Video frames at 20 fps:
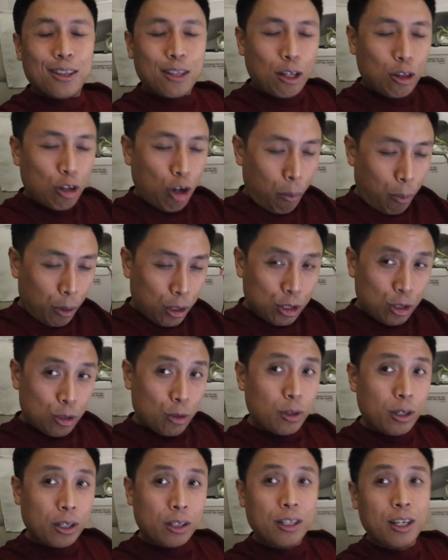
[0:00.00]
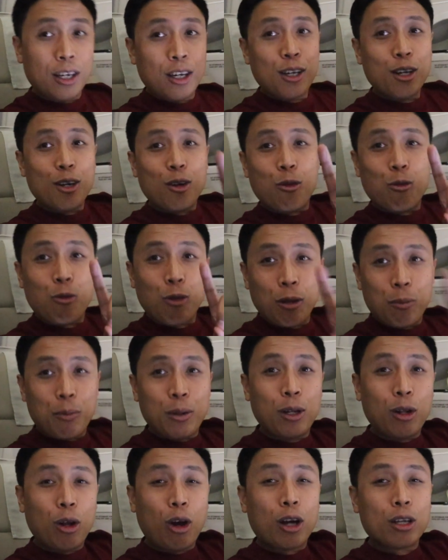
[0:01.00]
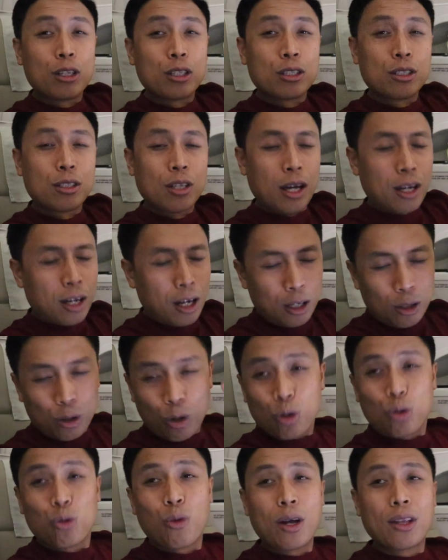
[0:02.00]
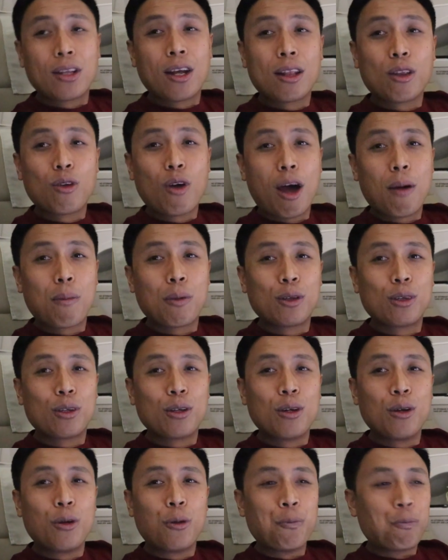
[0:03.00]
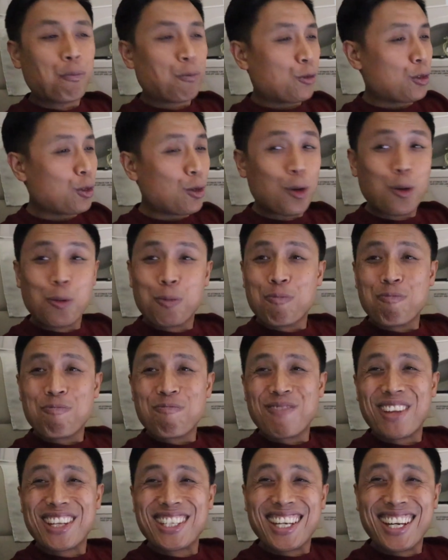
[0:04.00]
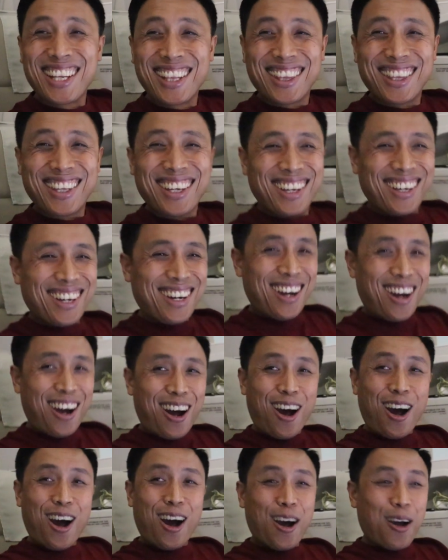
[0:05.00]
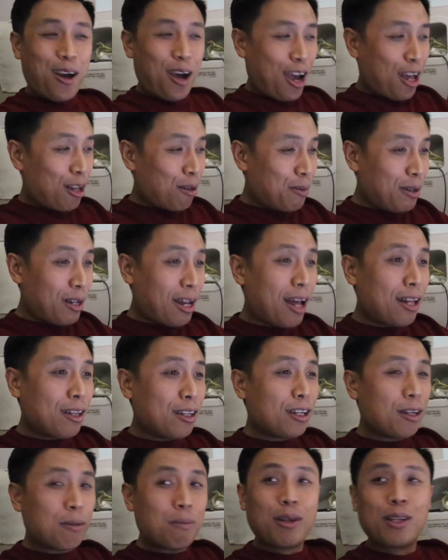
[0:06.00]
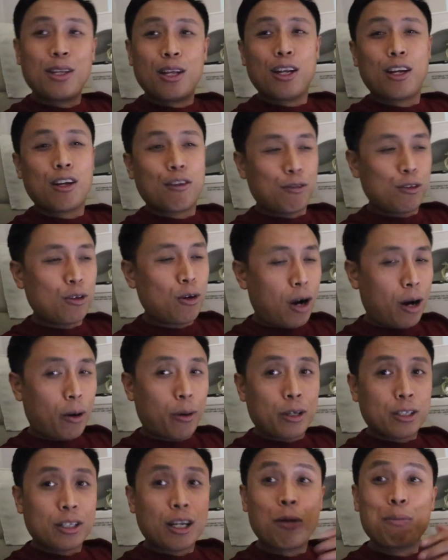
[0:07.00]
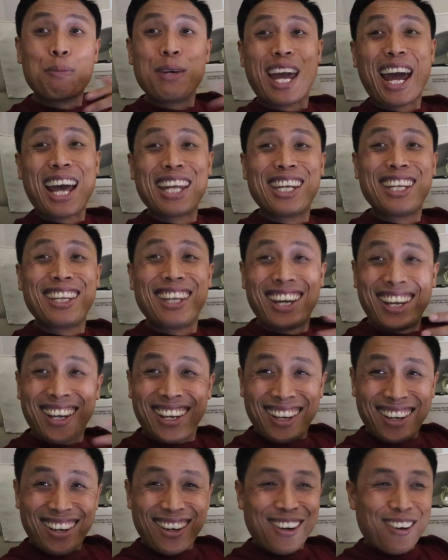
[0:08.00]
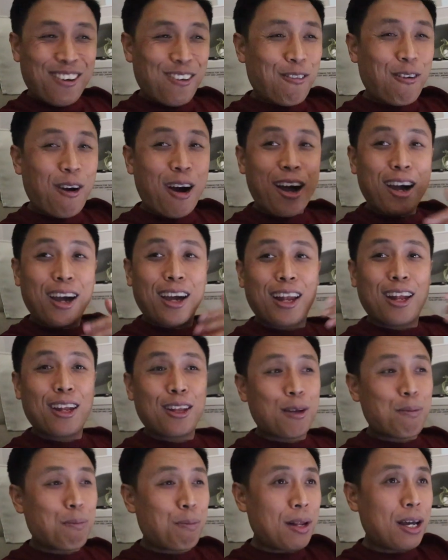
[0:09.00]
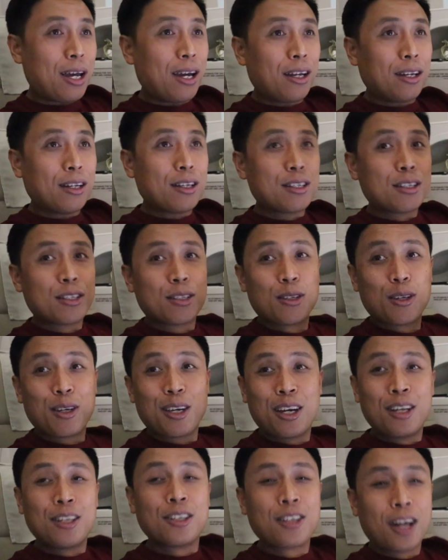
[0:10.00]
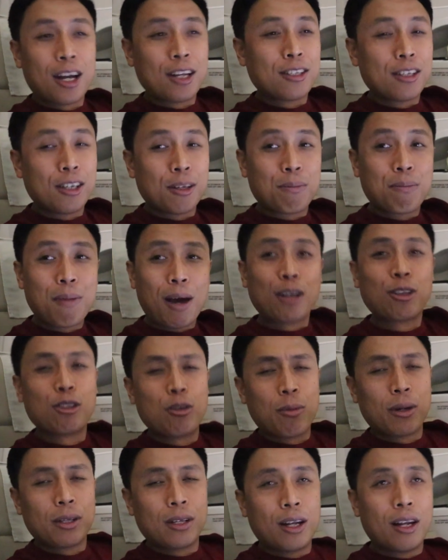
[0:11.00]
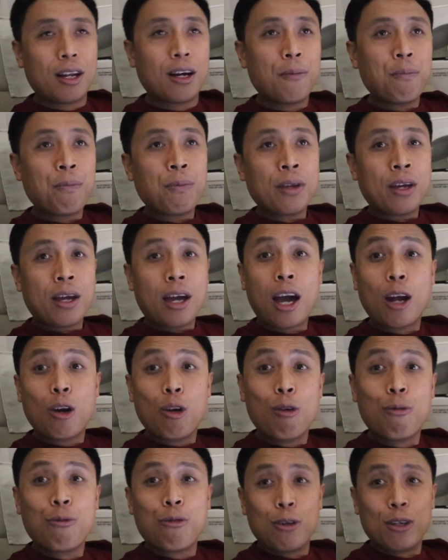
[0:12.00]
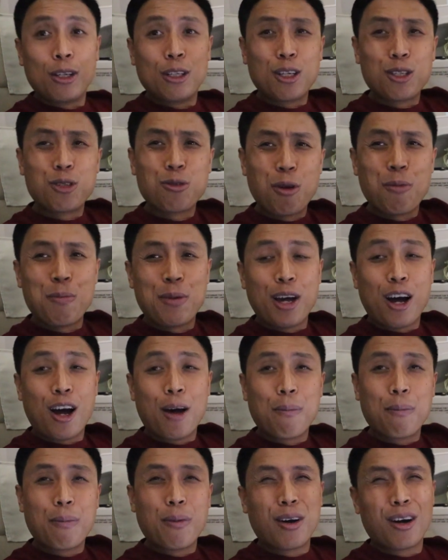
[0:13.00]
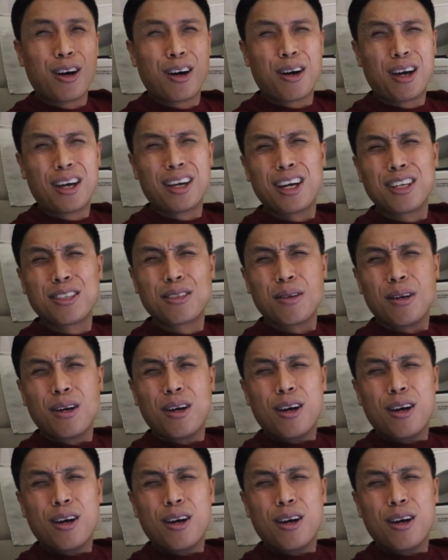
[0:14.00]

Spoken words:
that opportunity will be lost, and I don't want that to happen to you. So that's it. I'll be landing in Manila in a few hours. I'll be editing while the plane is in transit back to Manila, and hopefully this will be up. I guess